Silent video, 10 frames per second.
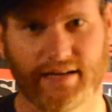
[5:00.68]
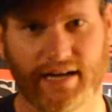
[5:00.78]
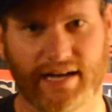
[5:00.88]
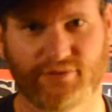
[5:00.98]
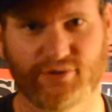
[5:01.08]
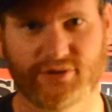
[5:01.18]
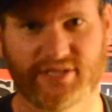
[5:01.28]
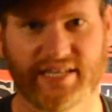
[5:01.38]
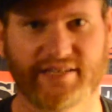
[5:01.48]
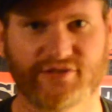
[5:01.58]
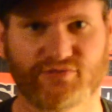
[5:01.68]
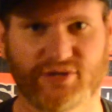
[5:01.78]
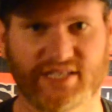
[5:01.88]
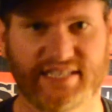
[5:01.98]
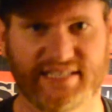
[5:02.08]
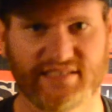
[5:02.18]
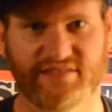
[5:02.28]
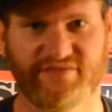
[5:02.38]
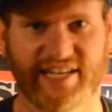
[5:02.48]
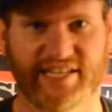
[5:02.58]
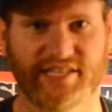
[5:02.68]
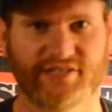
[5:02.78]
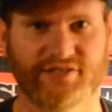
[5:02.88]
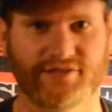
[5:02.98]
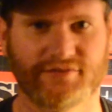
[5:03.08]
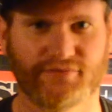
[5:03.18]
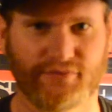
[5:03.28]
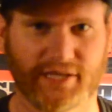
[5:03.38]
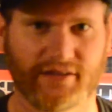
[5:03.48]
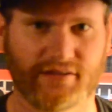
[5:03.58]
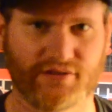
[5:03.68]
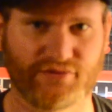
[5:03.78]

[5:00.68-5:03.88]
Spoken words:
I will say there's one disadvantage with the